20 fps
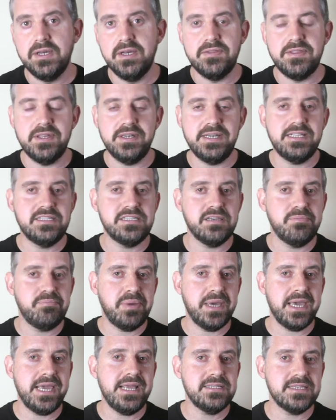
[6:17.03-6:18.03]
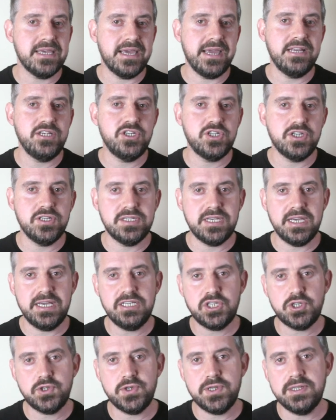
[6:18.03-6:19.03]
The need to paint ancient
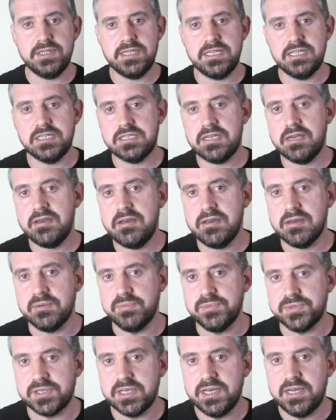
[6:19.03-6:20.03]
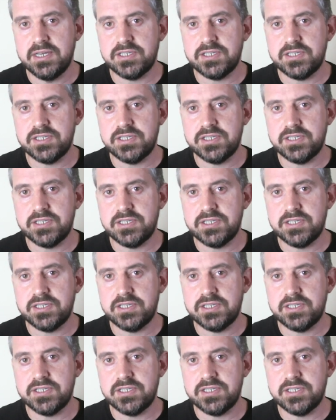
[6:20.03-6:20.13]
history in these terms